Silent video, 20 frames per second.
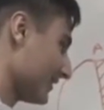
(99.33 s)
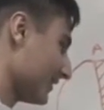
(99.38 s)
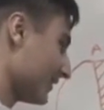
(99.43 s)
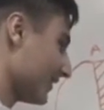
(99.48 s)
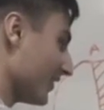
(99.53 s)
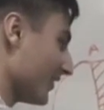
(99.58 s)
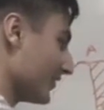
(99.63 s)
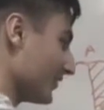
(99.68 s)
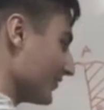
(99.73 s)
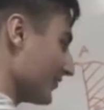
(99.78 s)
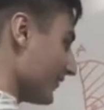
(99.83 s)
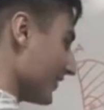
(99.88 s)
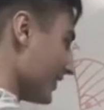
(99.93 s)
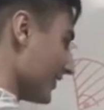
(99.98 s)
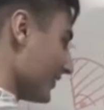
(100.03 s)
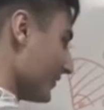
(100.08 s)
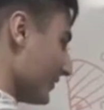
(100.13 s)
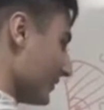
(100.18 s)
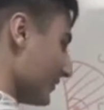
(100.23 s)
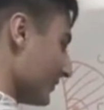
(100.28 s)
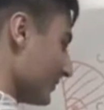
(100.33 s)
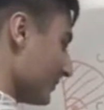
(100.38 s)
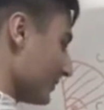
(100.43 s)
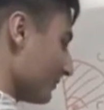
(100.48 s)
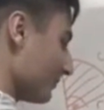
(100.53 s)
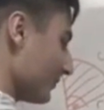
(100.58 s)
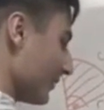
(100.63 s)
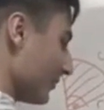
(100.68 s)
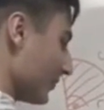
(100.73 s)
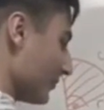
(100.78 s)
Now you divide
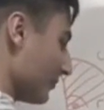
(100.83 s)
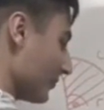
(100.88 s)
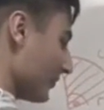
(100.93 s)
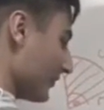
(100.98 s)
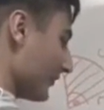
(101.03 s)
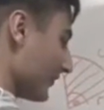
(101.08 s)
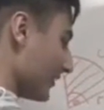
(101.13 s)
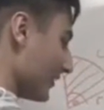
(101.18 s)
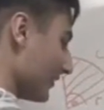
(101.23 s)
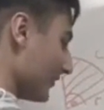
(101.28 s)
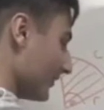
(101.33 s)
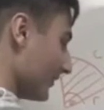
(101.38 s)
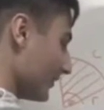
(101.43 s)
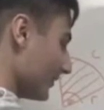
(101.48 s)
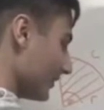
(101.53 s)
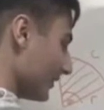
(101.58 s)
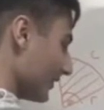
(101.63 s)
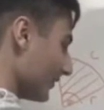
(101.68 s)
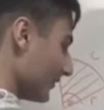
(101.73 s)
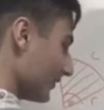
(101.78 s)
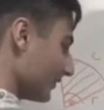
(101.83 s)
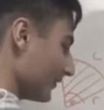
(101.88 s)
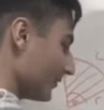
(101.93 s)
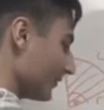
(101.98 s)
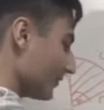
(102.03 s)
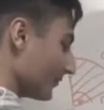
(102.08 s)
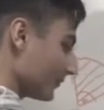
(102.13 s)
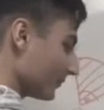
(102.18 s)
by 1.5 to get rid of